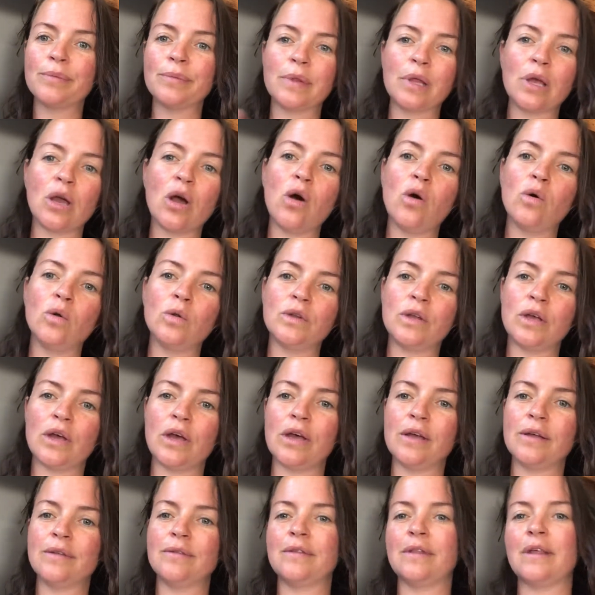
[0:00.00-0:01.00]
The
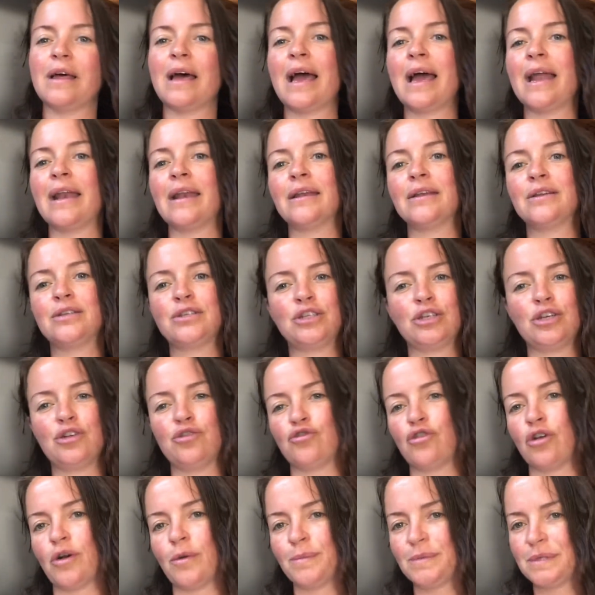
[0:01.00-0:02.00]
older, then 2
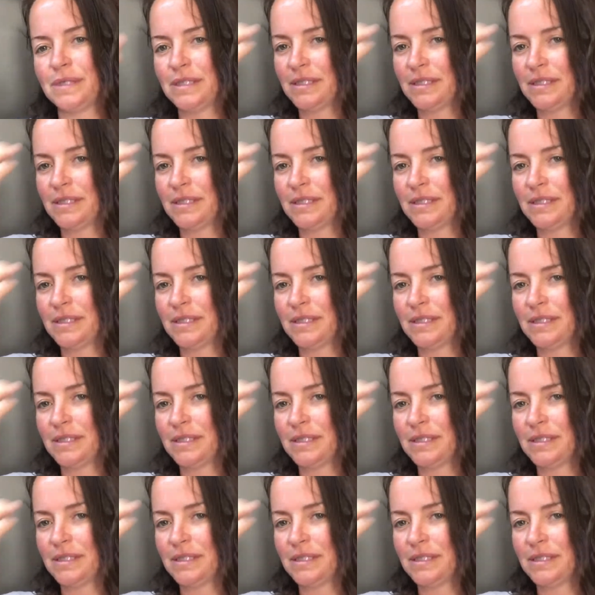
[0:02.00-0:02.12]
drops